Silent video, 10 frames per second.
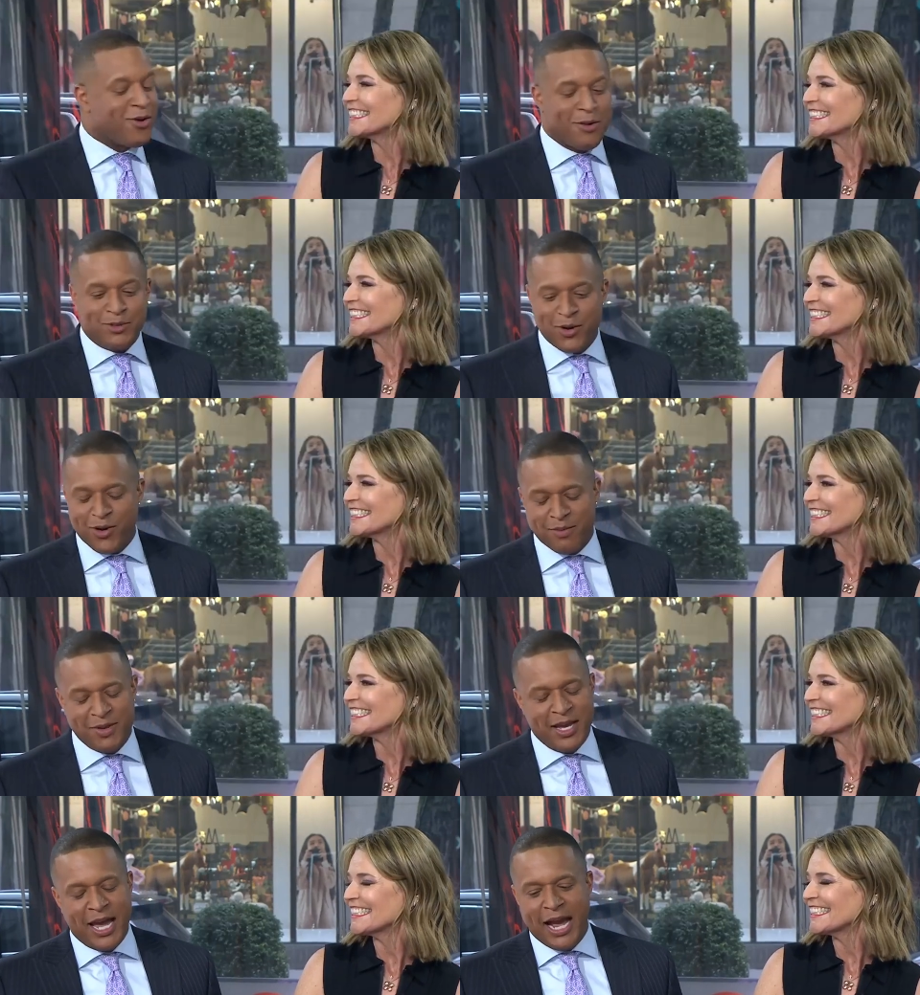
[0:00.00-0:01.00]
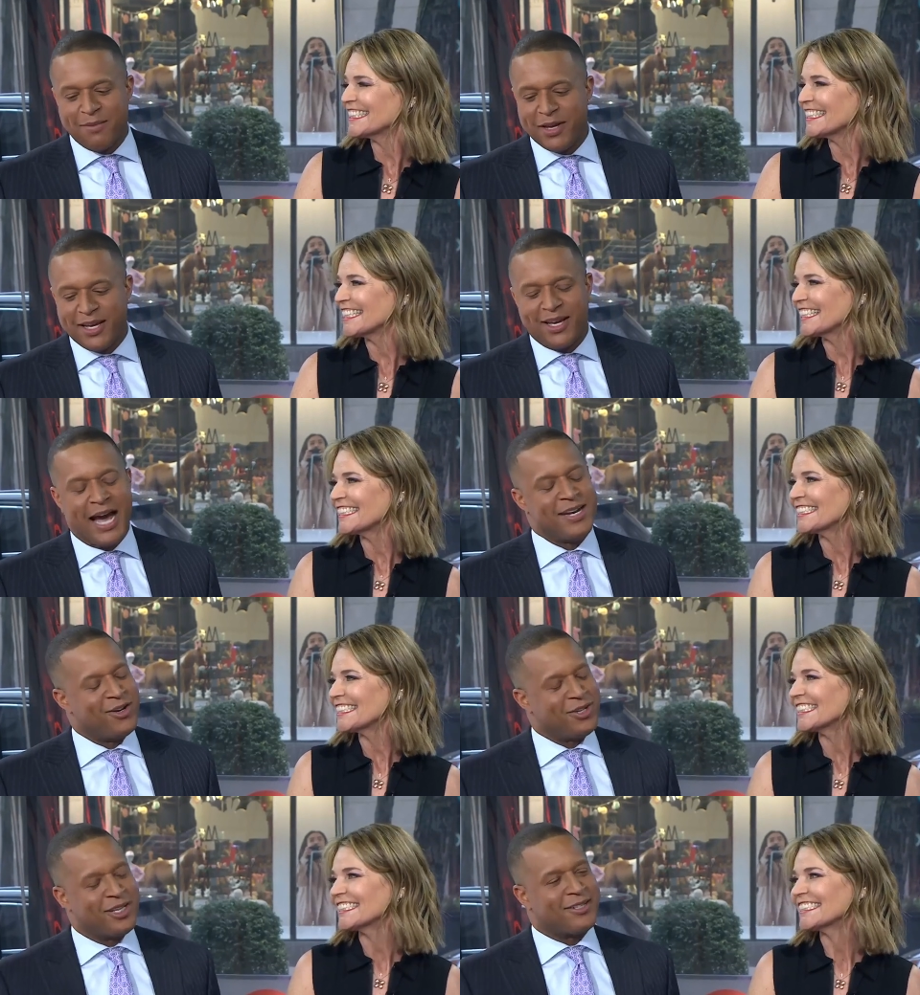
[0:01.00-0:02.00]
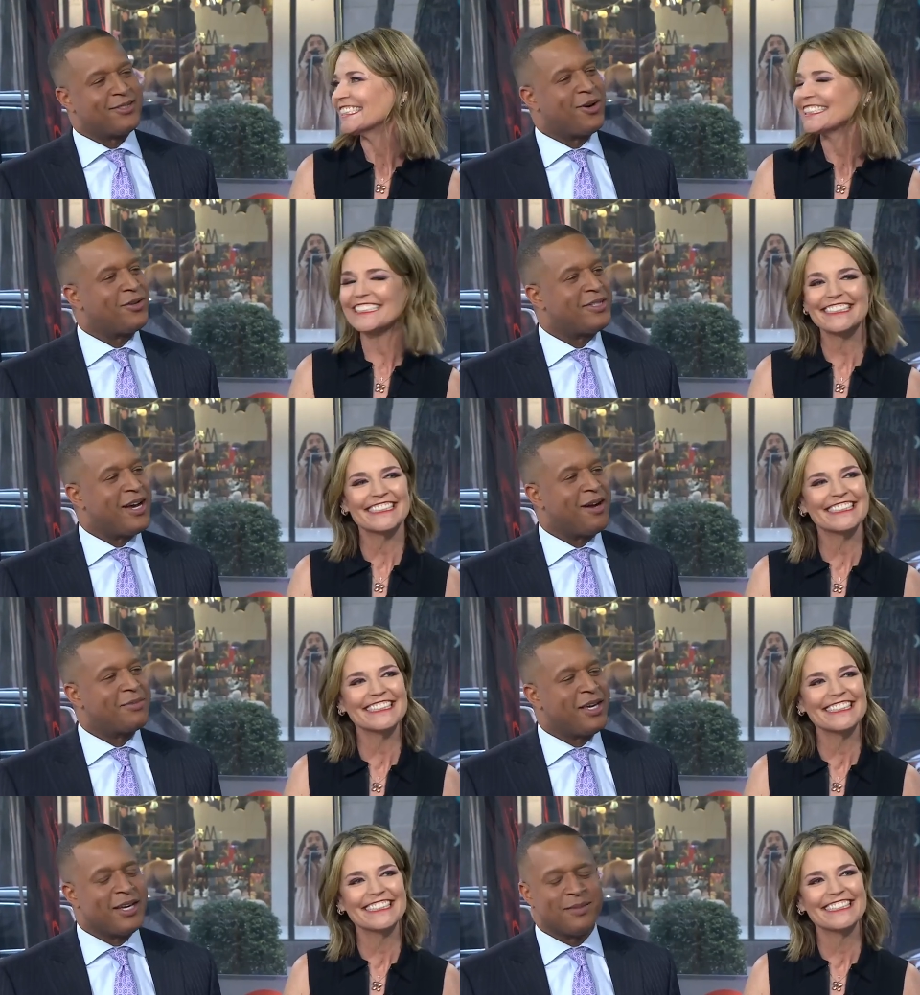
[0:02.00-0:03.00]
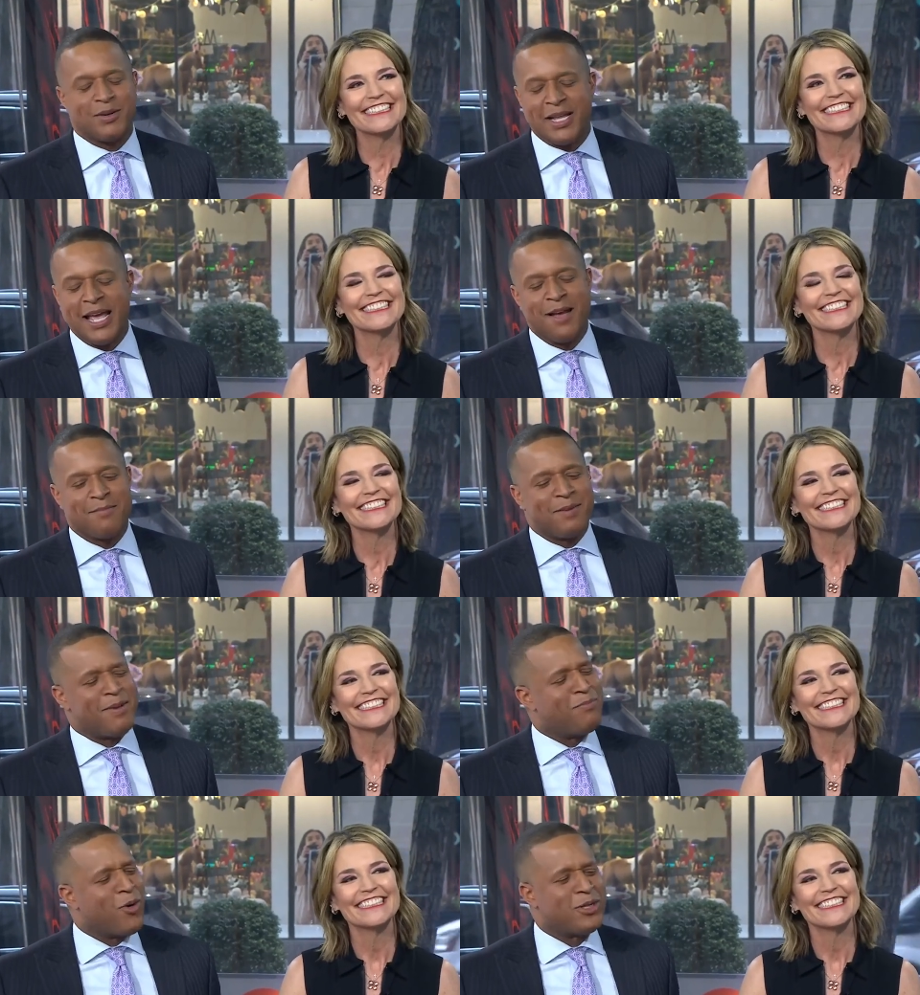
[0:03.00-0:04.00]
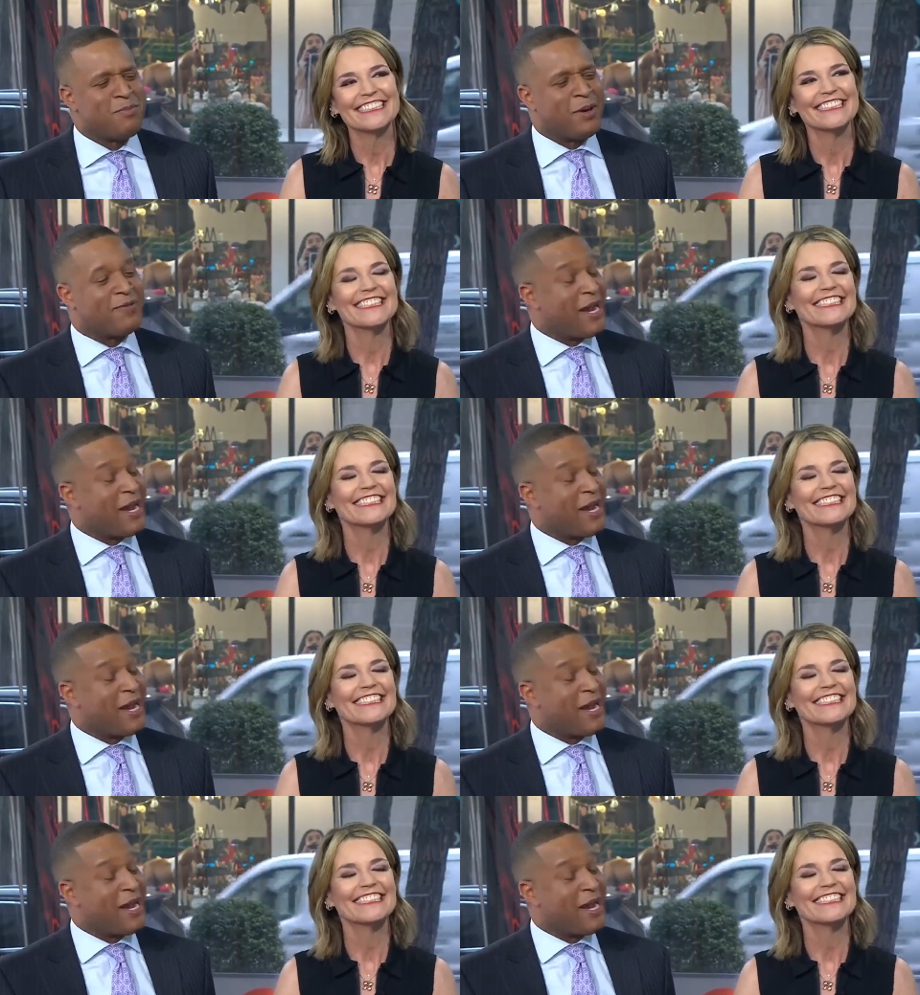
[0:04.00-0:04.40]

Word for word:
Speaker 1: up to him, and I'm like, I know you get this all the time, Keegan, but my, my boy's a big fan.